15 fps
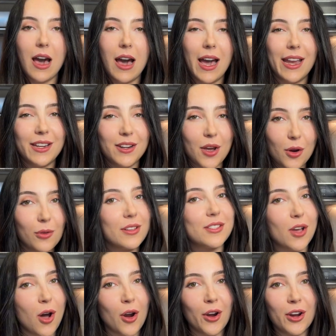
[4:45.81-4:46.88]
I know it's
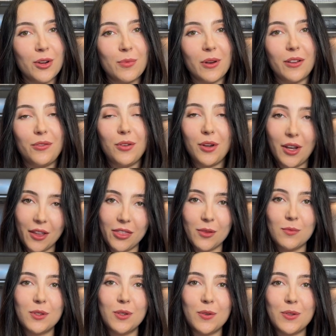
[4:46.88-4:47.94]
hard, but if you cut
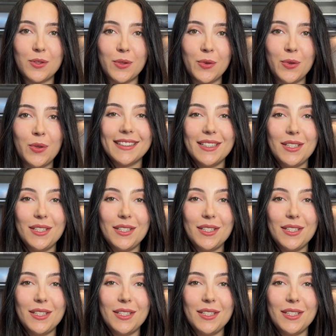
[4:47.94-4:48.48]
them too soon,